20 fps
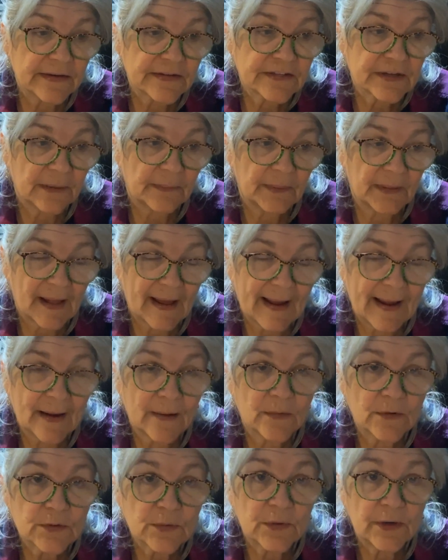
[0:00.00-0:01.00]
so black
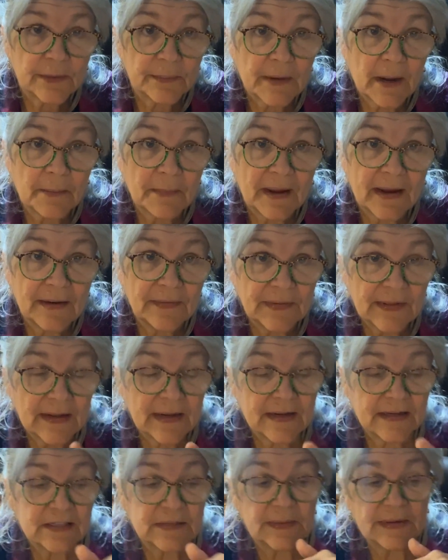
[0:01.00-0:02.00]
was one of my main things,